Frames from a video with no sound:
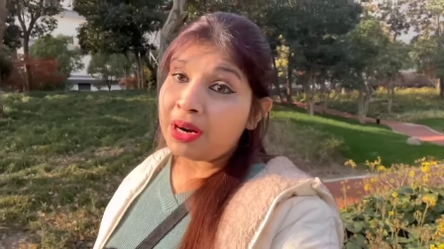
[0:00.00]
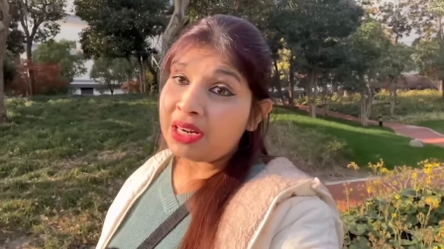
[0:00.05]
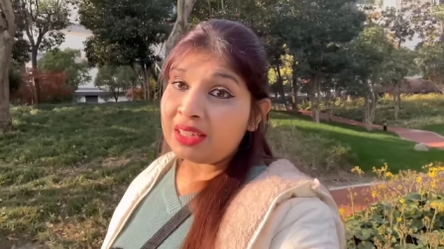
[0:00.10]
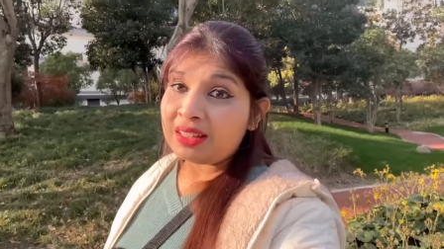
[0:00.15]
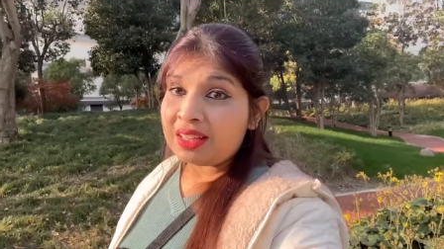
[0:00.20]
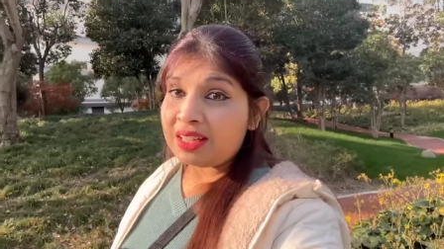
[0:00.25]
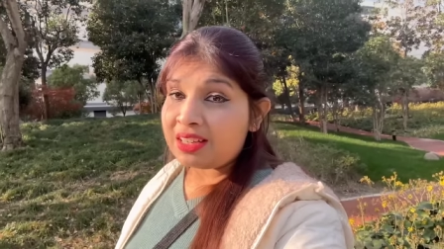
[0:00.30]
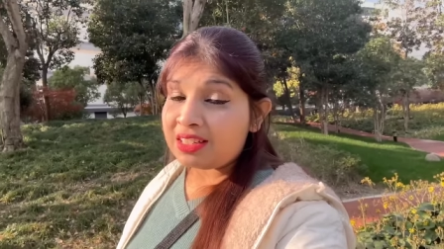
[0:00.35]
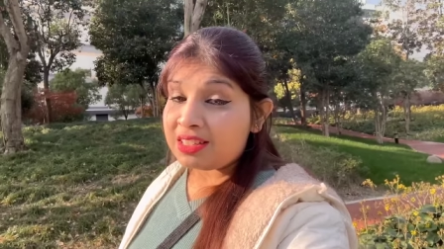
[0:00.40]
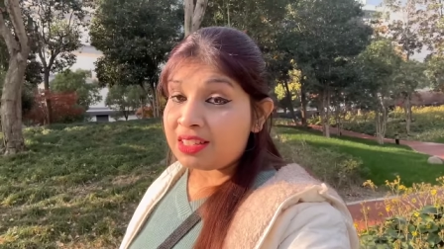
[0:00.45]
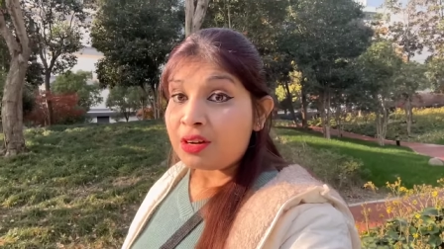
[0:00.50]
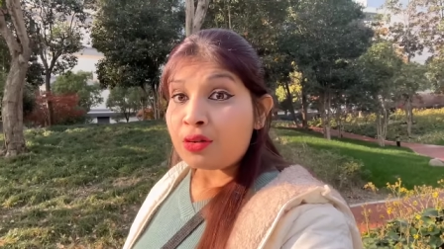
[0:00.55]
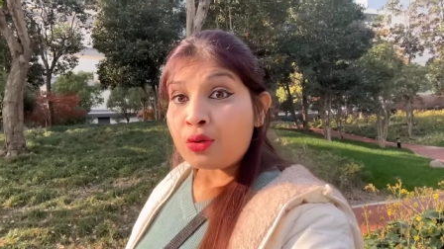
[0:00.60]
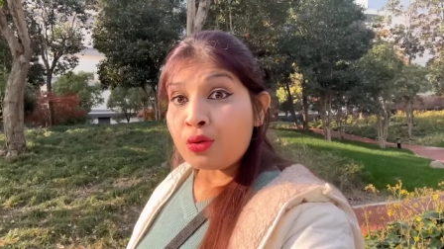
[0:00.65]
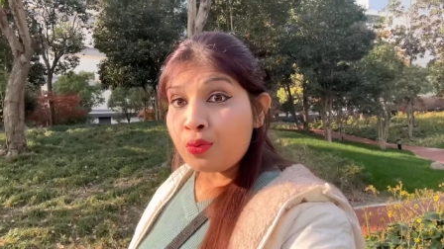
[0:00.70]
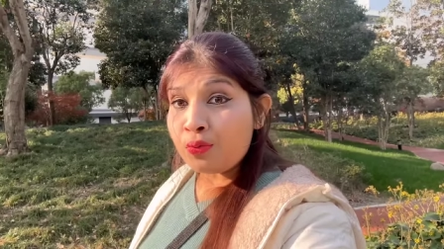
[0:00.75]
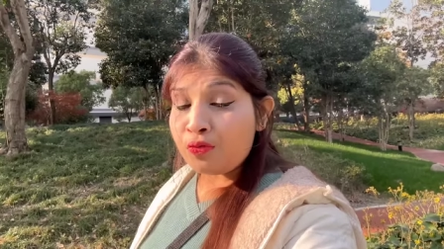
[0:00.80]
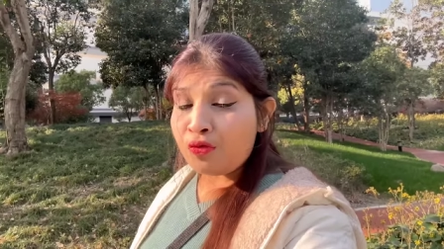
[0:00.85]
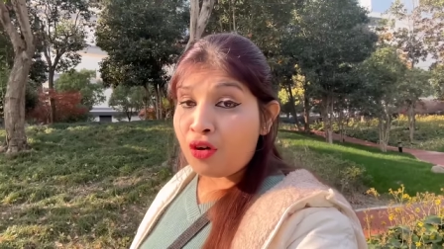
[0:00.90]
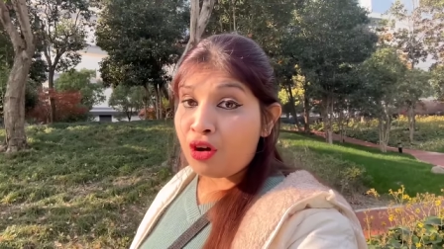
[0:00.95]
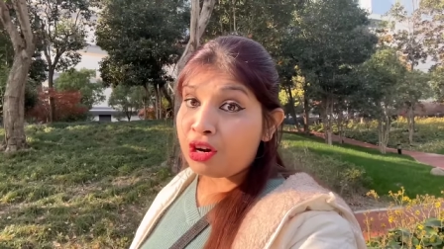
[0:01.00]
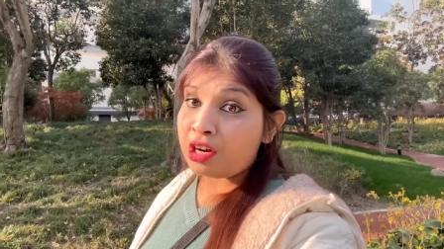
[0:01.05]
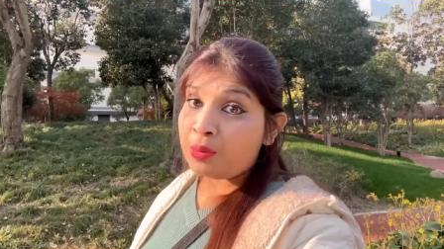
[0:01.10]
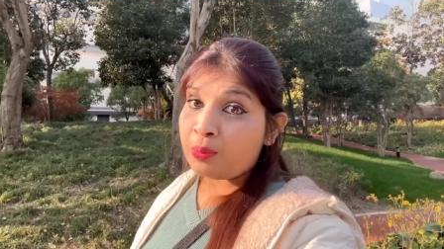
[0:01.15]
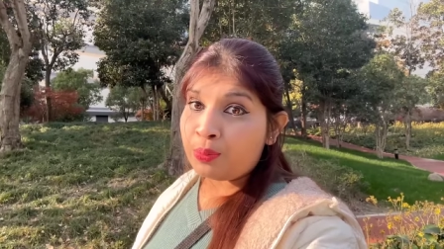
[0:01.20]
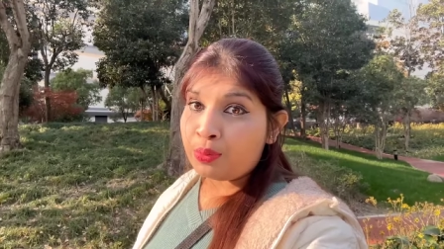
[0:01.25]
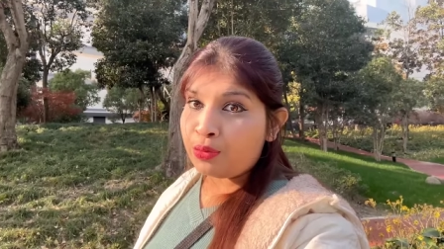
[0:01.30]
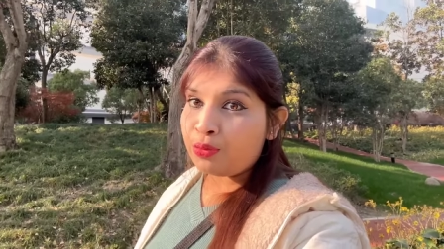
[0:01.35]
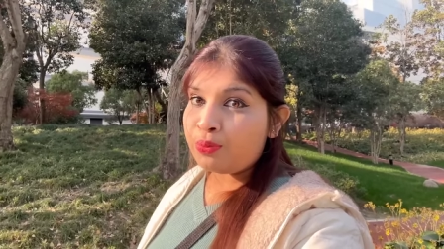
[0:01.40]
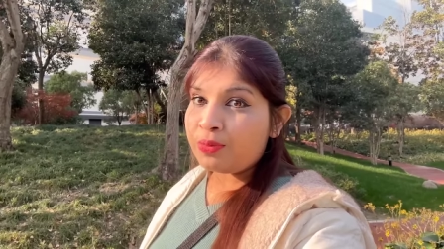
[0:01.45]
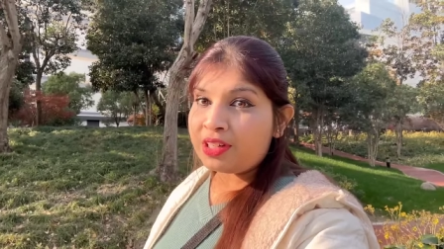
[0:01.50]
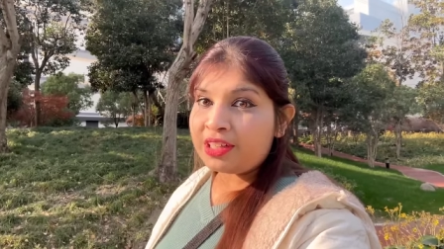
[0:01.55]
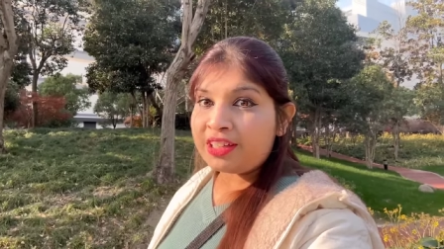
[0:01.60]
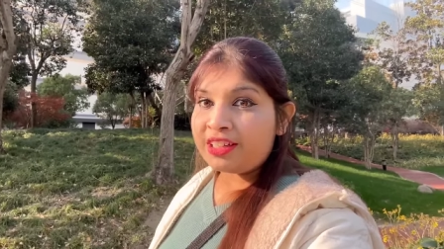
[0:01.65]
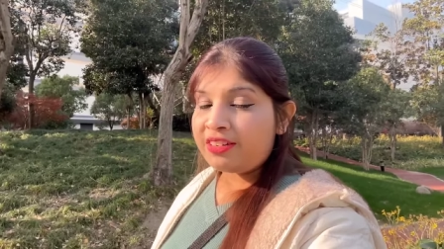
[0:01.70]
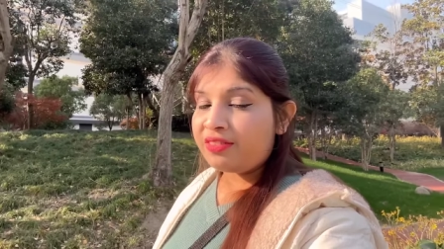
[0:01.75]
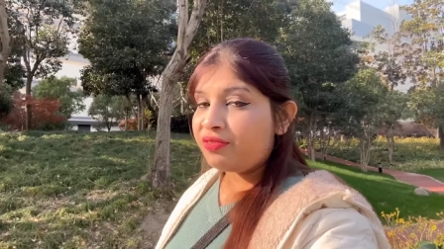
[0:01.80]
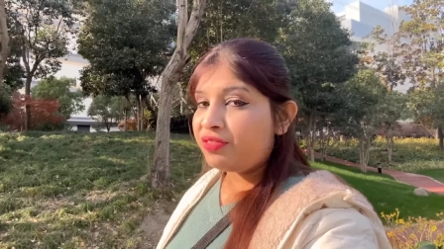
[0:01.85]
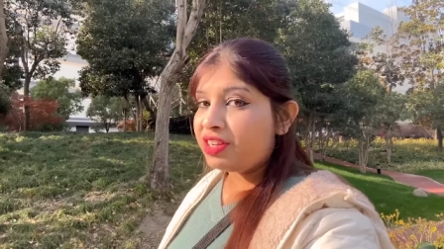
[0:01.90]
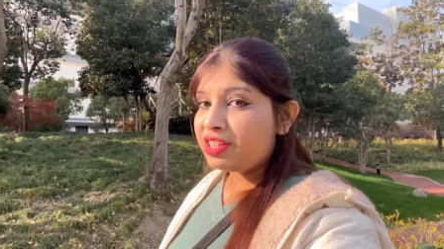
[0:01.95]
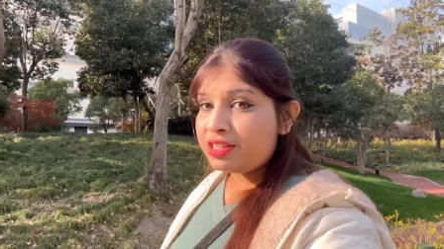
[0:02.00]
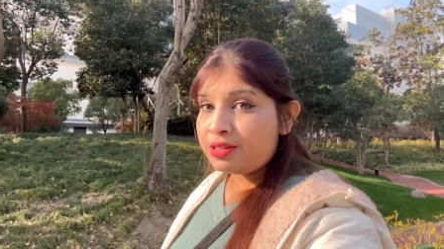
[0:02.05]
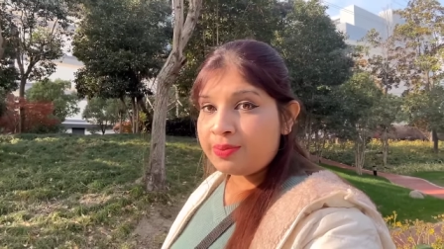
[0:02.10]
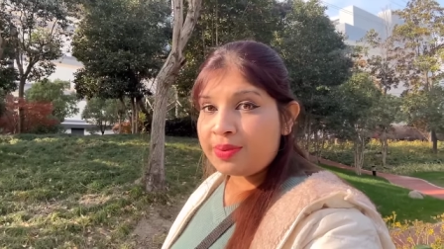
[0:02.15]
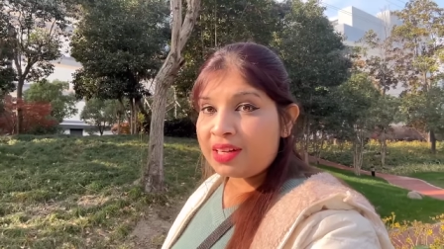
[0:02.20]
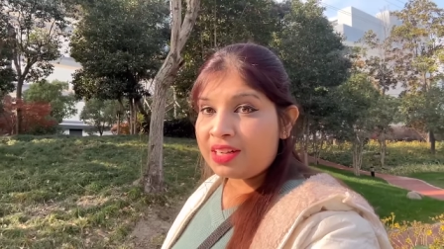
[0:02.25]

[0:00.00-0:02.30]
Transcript: but there's a room for improvement in waste